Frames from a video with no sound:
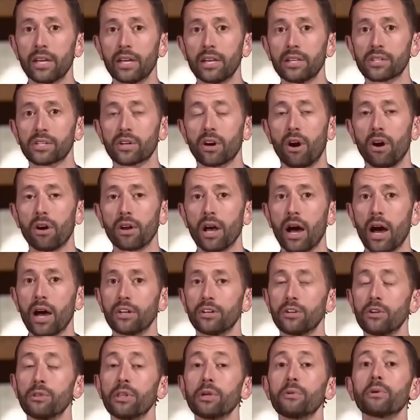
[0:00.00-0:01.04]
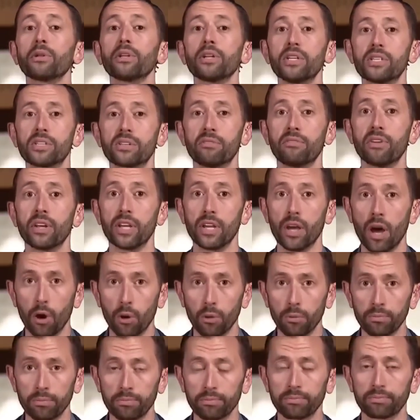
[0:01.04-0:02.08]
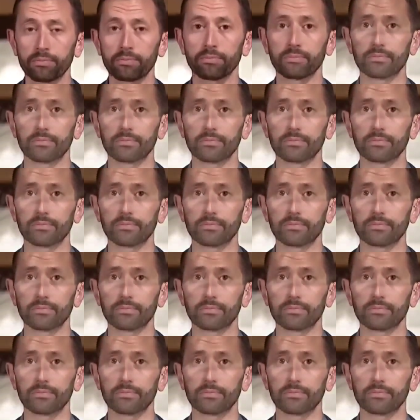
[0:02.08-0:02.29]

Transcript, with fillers: is caught on newly released video.